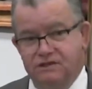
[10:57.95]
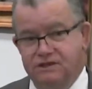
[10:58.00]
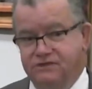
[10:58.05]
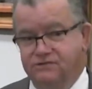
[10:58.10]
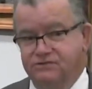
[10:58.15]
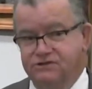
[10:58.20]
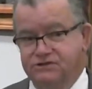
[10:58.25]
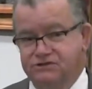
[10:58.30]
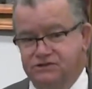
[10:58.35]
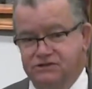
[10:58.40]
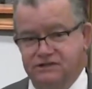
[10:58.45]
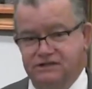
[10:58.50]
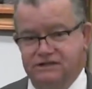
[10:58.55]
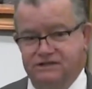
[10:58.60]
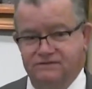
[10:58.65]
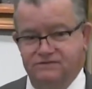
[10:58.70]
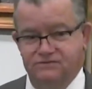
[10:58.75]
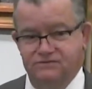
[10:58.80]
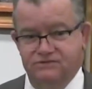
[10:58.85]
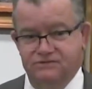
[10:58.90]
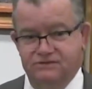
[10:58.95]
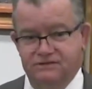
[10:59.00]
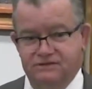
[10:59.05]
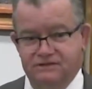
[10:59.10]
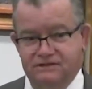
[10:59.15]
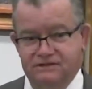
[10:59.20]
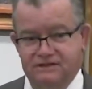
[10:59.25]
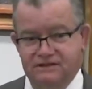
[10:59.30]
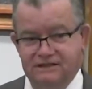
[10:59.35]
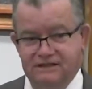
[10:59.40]
He receives.
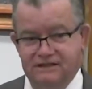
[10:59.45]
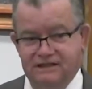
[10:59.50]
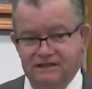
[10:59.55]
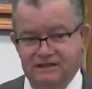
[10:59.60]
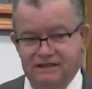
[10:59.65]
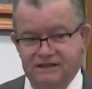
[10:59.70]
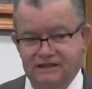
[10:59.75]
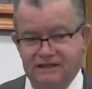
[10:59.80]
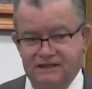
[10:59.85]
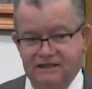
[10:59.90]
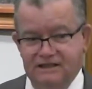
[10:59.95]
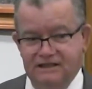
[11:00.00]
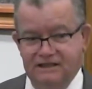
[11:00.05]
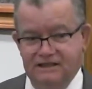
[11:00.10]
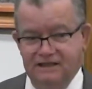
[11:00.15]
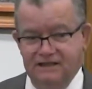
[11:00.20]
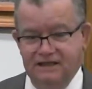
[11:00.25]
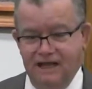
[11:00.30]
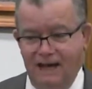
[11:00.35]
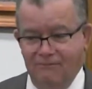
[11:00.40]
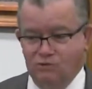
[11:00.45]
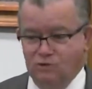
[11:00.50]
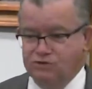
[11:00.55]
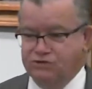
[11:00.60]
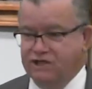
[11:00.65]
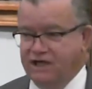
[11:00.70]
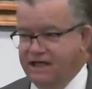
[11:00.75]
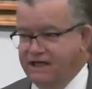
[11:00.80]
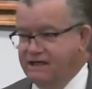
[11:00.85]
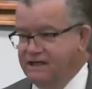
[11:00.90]
Now, I'm going
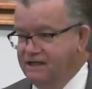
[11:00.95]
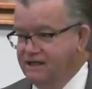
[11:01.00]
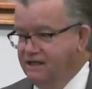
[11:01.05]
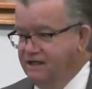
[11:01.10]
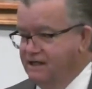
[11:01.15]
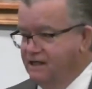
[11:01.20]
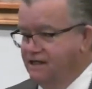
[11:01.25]
to tell you